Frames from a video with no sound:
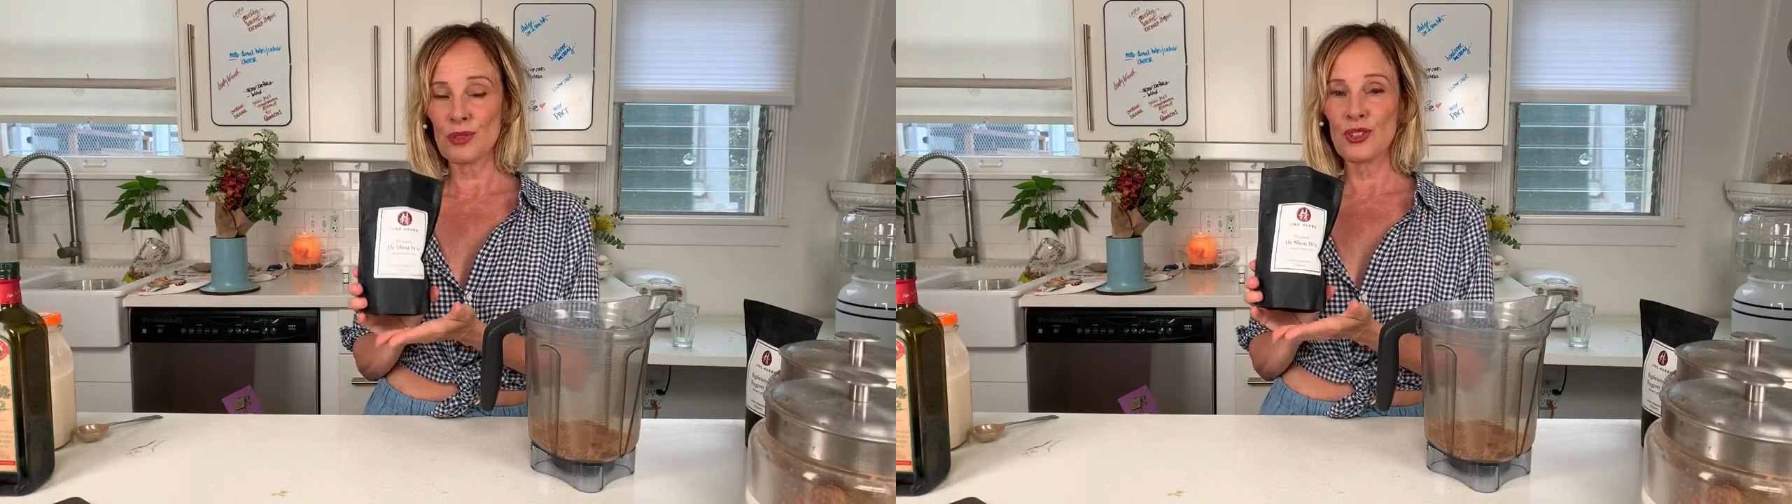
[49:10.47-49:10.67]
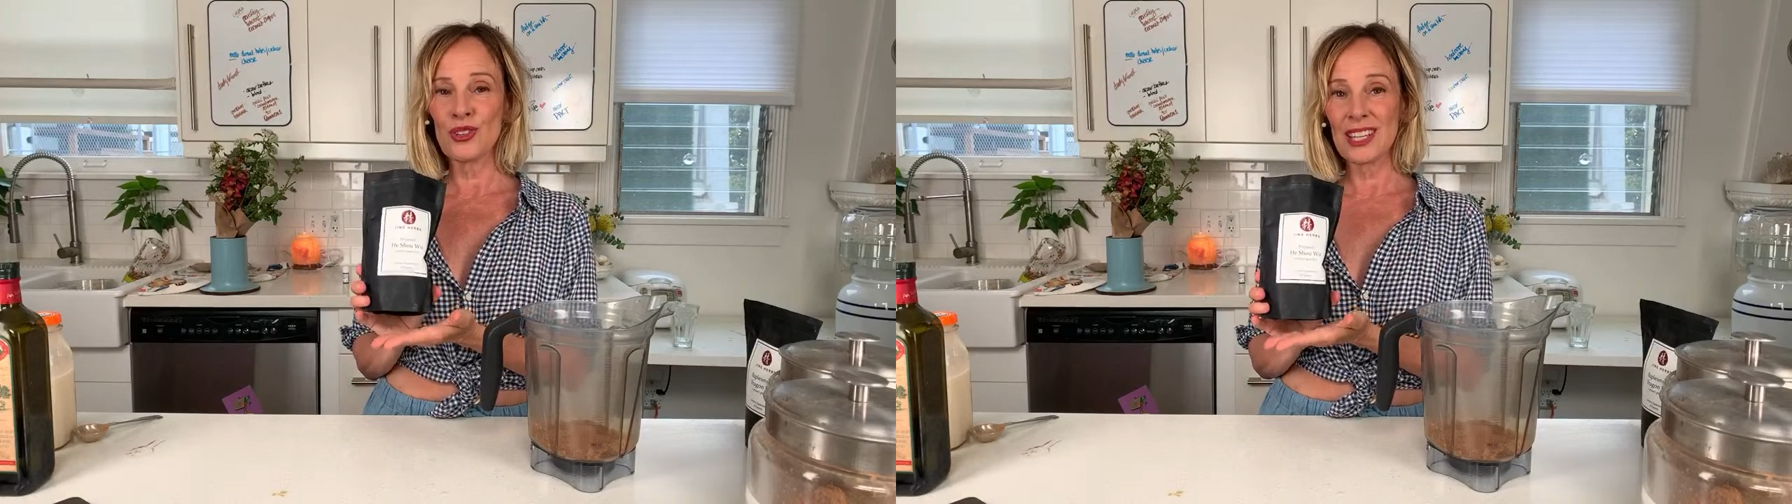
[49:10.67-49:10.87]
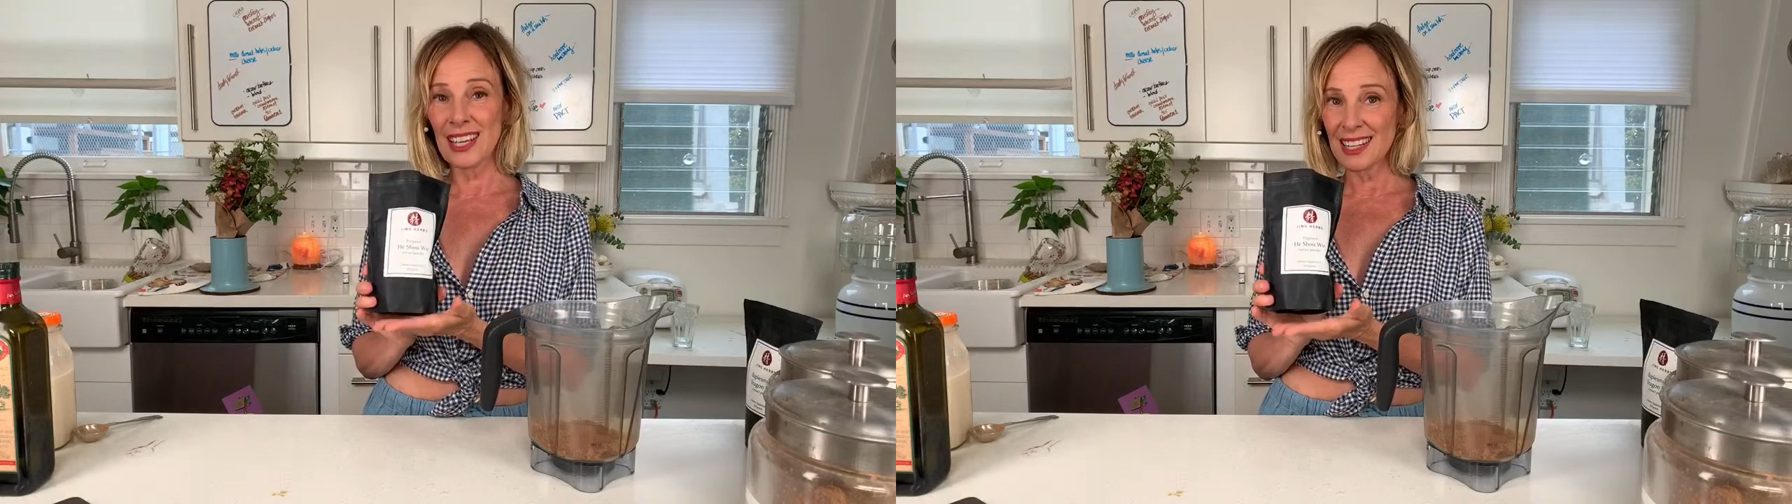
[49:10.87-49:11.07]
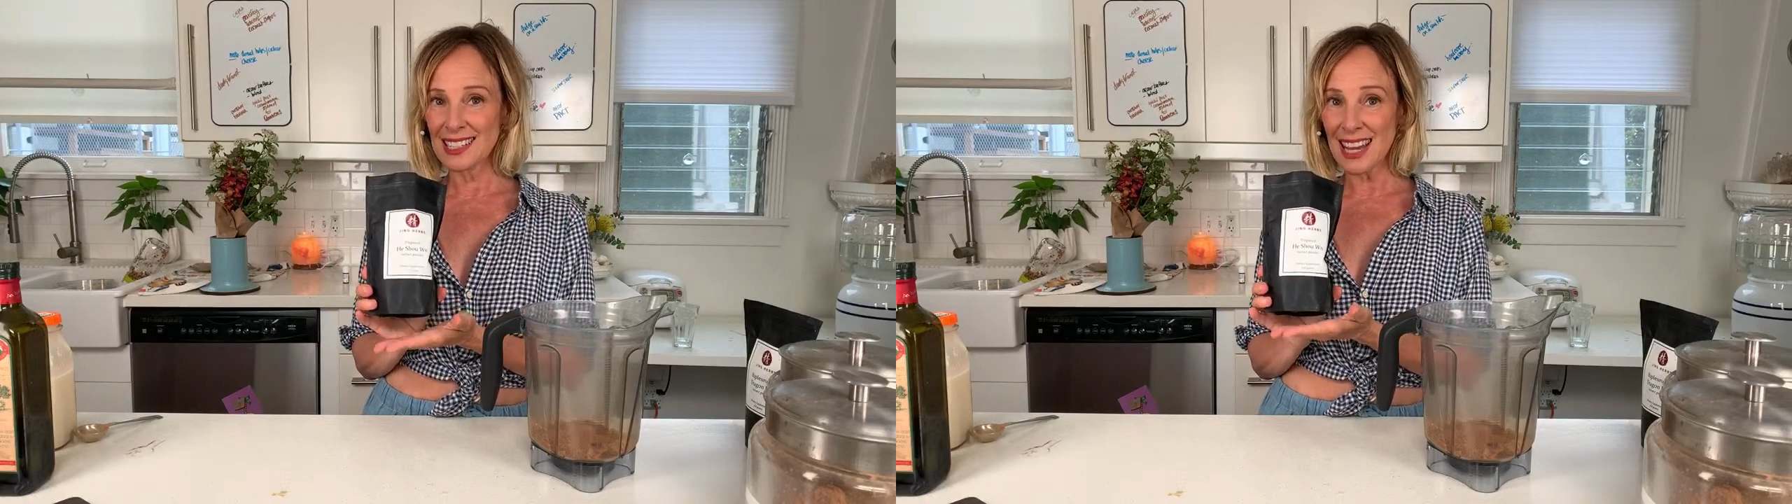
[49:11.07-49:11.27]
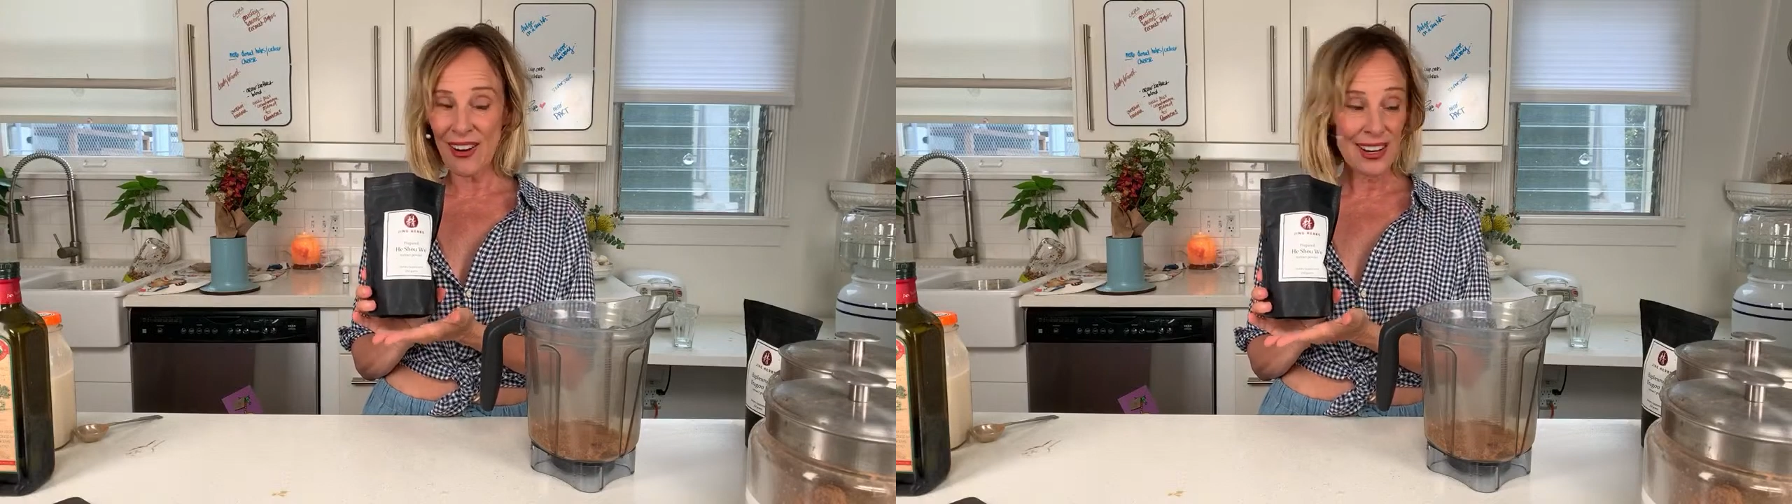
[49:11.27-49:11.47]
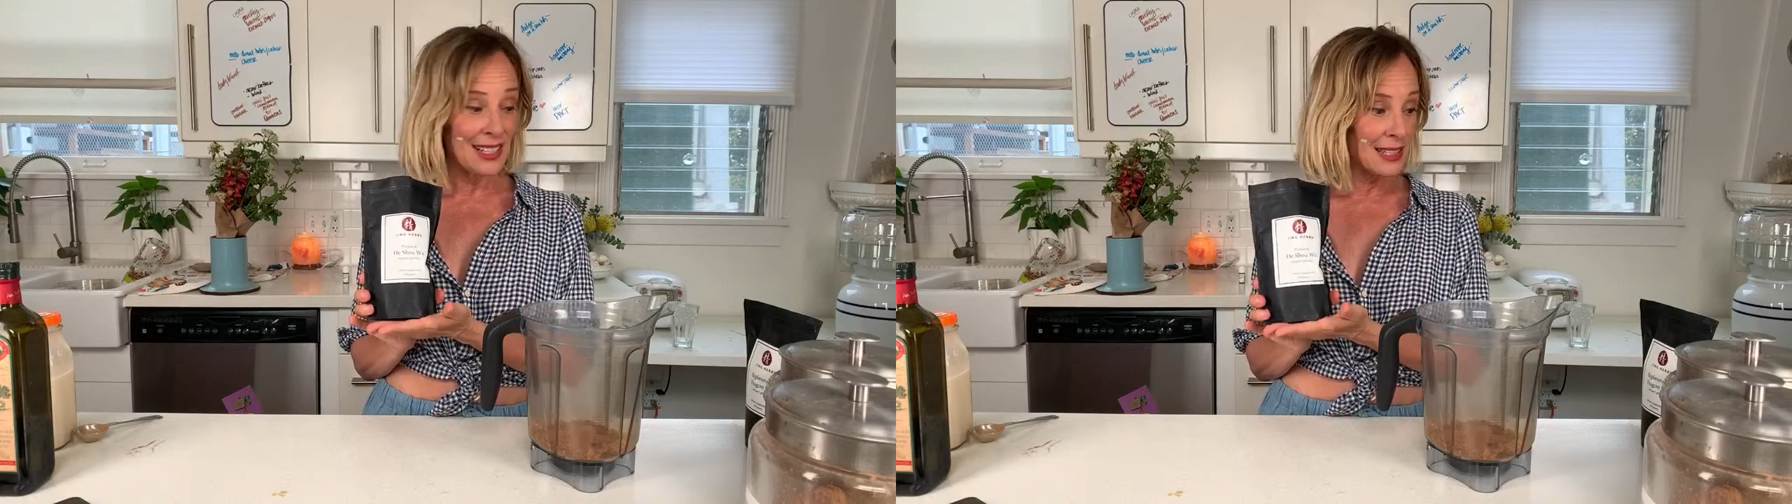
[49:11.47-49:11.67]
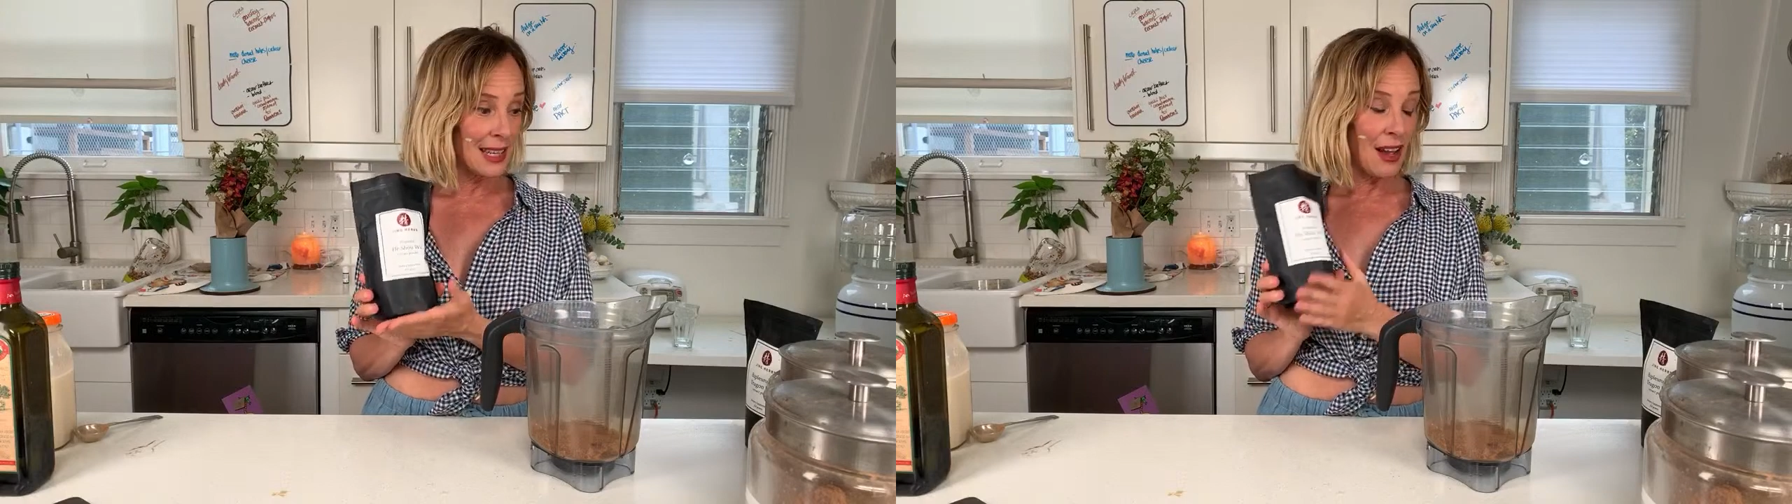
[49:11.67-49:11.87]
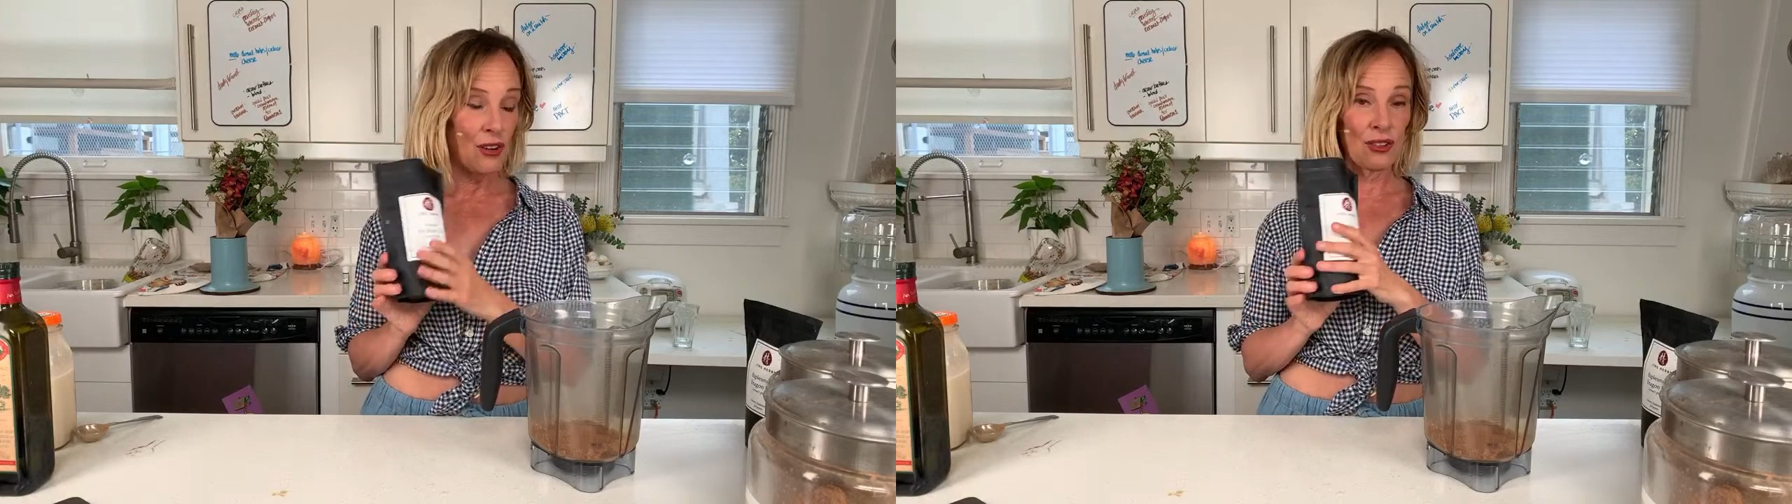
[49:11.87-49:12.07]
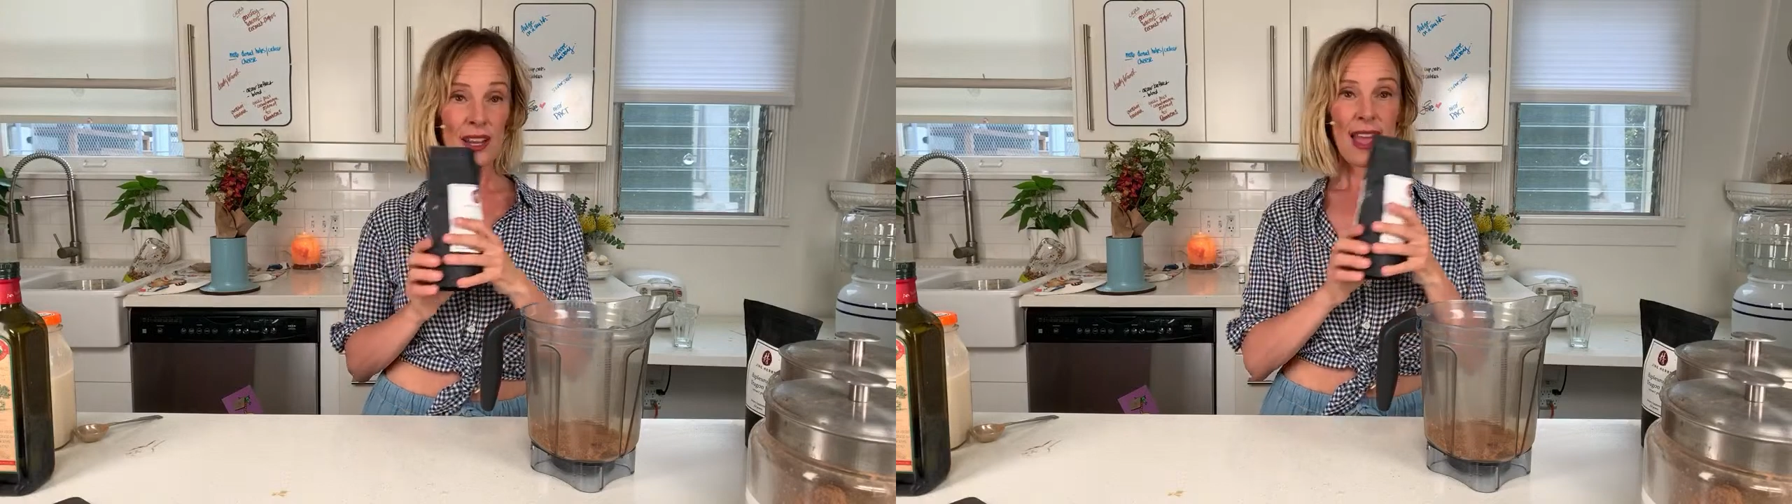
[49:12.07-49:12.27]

So you can get a Dara discount.